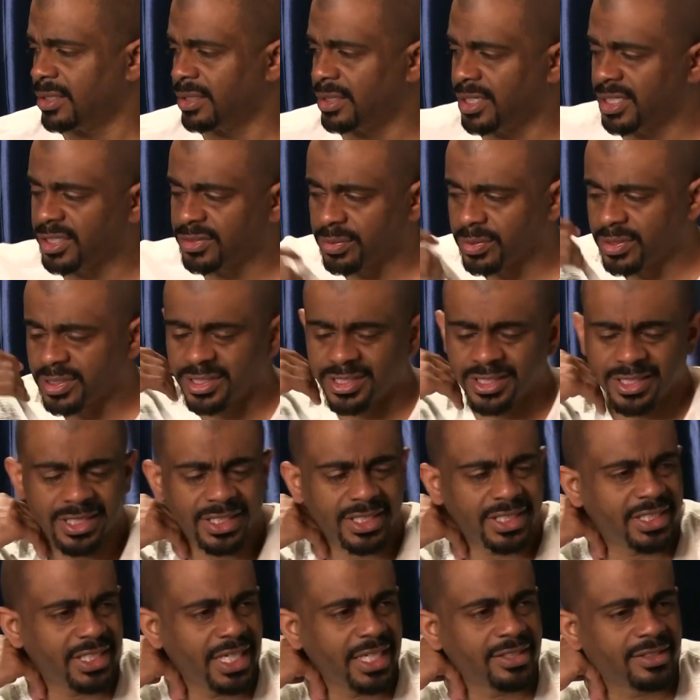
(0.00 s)
this was
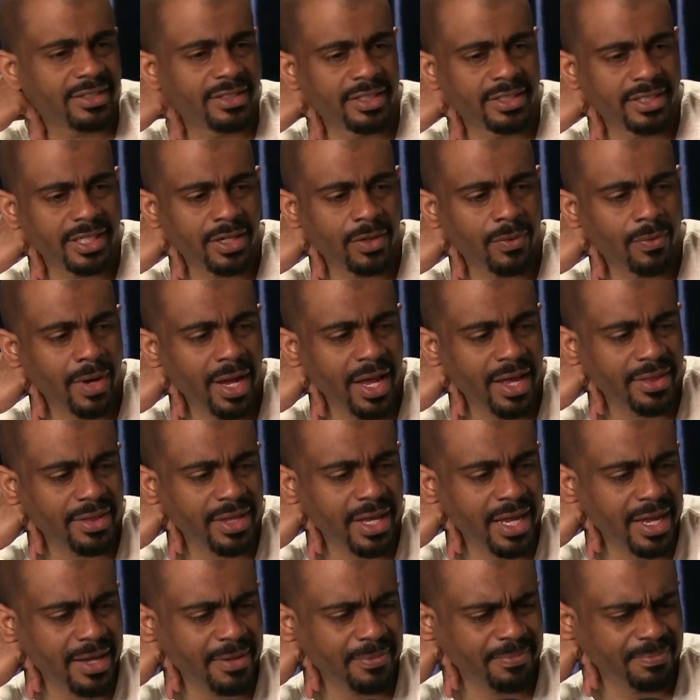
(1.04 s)
senseless in a way
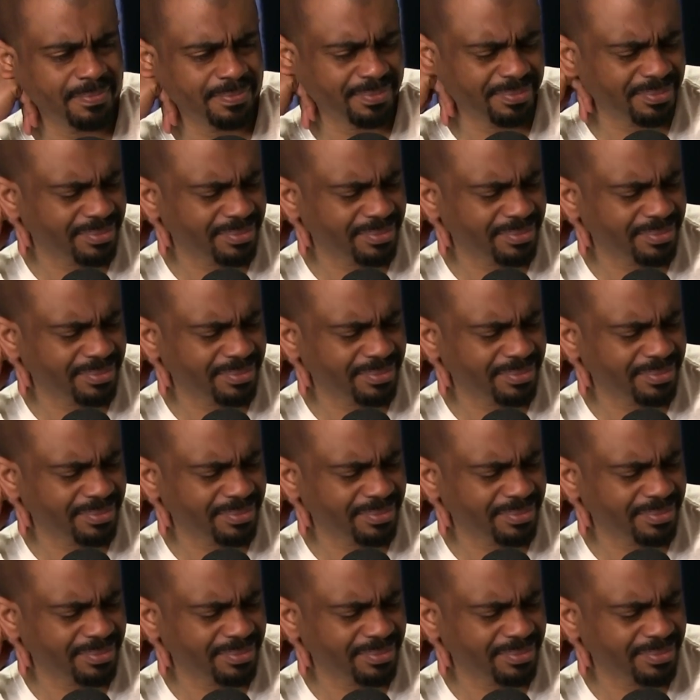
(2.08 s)
that